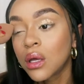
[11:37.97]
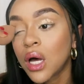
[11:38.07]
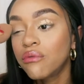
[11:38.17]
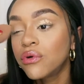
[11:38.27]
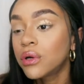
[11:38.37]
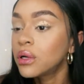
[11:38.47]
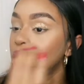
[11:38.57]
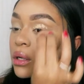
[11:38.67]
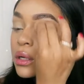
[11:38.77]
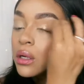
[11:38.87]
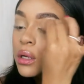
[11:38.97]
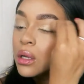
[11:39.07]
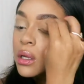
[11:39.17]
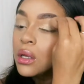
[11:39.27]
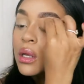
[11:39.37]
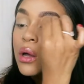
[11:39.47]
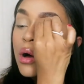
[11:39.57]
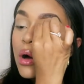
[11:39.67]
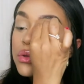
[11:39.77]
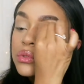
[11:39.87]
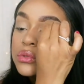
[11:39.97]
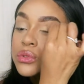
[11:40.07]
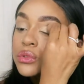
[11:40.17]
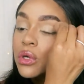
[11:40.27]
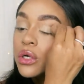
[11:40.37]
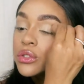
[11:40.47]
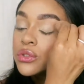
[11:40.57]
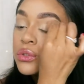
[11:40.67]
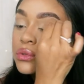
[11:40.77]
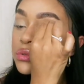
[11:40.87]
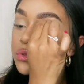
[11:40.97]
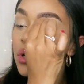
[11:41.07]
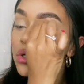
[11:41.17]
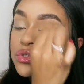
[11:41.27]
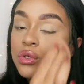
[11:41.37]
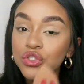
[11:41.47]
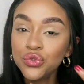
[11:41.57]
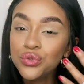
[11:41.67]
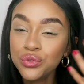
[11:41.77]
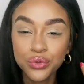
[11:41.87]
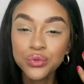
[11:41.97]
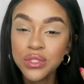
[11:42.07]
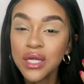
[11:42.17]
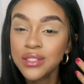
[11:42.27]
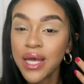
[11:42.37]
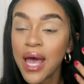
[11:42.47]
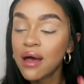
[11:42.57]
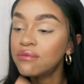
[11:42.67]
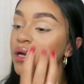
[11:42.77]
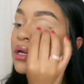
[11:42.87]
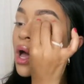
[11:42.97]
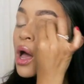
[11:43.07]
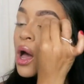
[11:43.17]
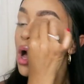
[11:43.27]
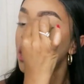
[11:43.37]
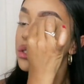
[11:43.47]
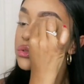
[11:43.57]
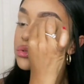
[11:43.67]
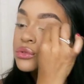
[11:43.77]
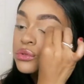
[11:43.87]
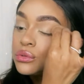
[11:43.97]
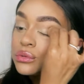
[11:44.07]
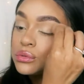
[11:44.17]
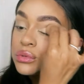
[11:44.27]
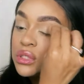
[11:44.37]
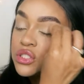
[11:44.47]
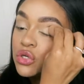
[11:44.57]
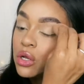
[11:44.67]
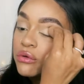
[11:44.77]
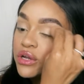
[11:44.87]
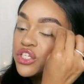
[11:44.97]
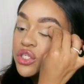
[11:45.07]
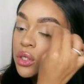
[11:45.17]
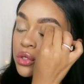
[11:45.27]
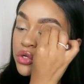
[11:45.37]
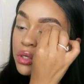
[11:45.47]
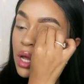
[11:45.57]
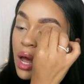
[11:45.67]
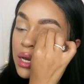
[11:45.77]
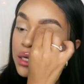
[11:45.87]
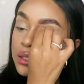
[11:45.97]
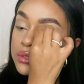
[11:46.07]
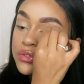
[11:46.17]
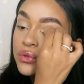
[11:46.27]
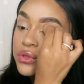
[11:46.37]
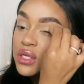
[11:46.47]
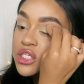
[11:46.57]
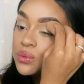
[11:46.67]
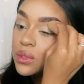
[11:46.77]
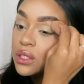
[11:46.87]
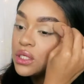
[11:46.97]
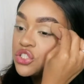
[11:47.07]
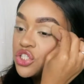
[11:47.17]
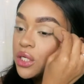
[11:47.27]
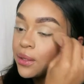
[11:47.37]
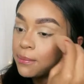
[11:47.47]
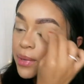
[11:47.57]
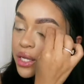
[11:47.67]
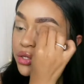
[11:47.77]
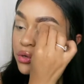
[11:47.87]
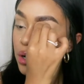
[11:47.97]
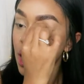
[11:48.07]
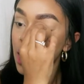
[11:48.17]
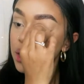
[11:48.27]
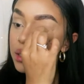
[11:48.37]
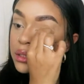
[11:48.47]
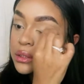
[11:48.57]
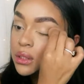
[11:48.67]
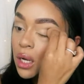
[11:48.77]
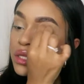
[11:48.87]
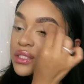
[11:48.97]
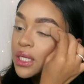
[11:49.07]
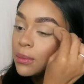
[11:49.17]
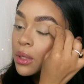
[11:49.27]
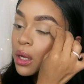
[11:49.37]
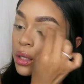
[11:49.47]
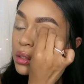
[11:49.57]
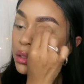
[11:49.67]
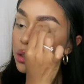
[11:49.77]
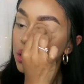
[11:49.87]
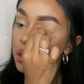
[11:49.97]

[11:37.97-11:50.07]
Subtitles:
cover all those dark circles also, because you do tend to have like discoloration on your eyelids, so this will legit make your eyelids the same color.